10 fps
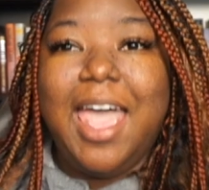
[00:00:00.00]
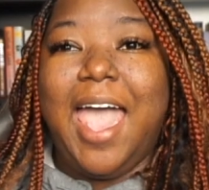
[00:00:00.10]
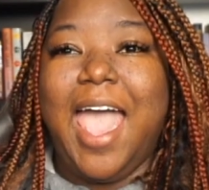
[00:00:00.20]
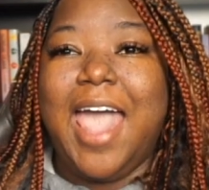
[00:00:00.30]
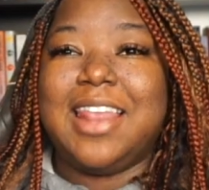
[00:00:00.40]

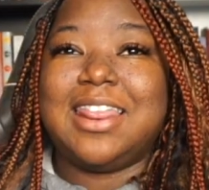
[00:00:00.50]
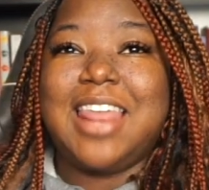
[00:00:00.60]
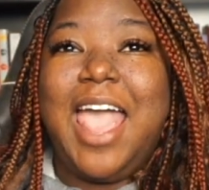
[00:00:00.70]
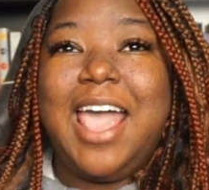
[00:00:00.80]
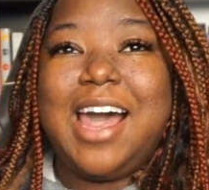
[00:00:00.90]
And
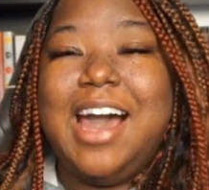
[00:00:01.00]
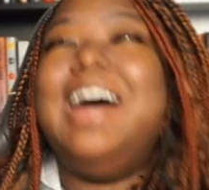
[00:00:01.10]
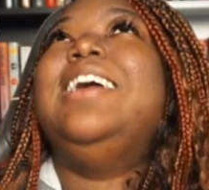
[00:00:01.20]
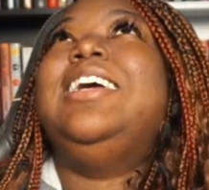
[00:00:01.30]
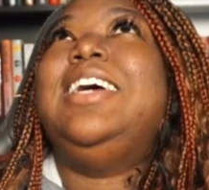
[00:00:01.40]
thank
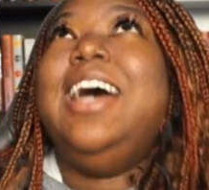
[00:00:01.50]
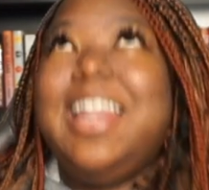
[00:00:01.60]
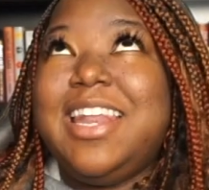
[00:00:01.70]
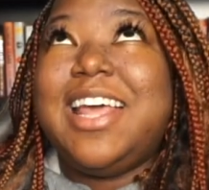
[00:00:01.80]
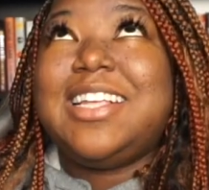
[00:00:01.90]

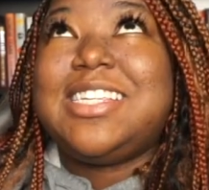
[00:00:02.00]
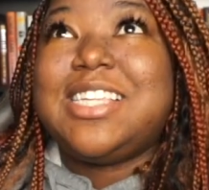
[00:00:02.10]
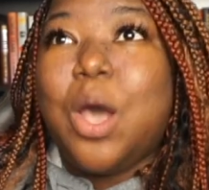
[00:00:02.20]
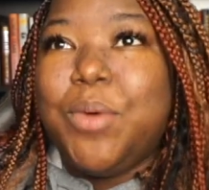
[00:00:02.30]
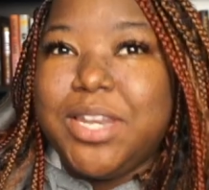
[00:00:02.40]
goodness
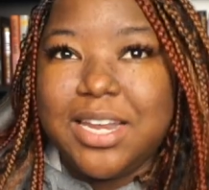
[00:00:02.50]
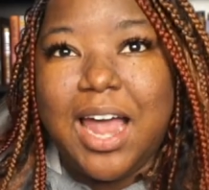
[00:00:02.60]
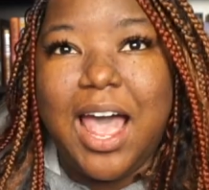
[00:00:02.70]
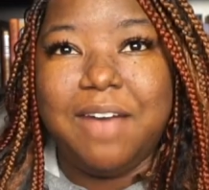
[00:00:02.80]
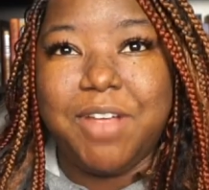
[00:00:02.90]
we did
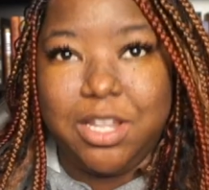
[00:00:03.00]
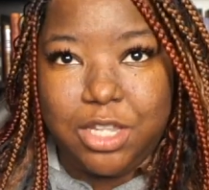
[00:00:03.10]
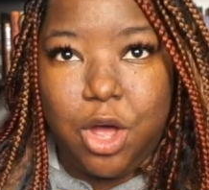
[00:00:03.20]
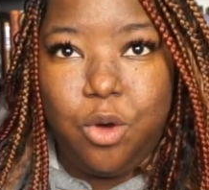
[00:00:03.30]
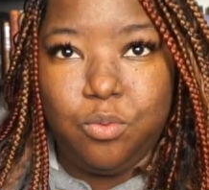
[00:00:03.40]
not have a
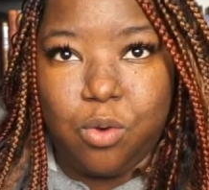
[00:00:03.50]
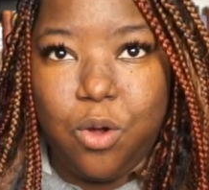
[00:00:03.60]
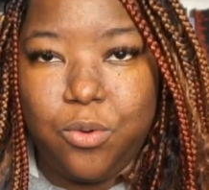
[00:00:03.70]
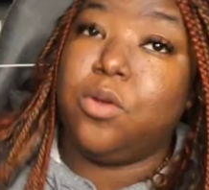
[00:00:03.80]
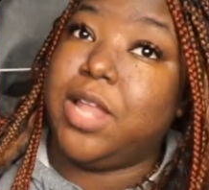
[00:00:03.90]
low
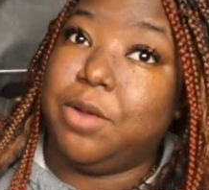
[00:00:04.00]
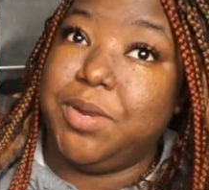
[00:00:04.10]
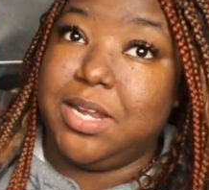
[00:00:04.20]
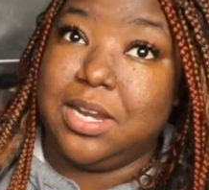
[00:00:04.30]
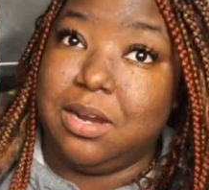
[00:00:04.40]
roll like we
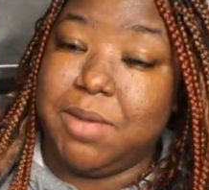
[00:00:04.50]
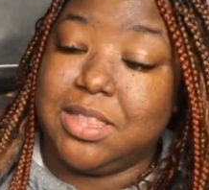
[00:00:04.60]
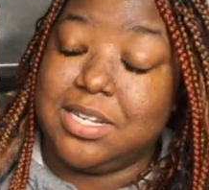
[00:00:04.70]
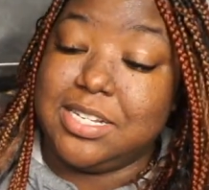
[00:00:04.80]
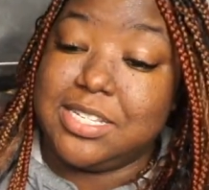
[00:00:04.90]
did in the month
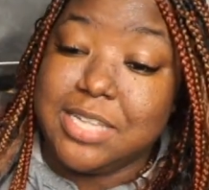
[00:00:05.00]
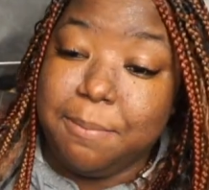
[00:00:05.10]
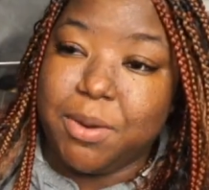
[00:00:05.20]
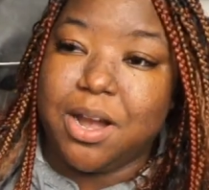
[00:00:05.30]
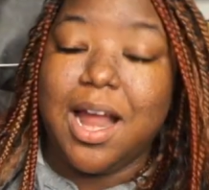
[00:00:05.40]
of December.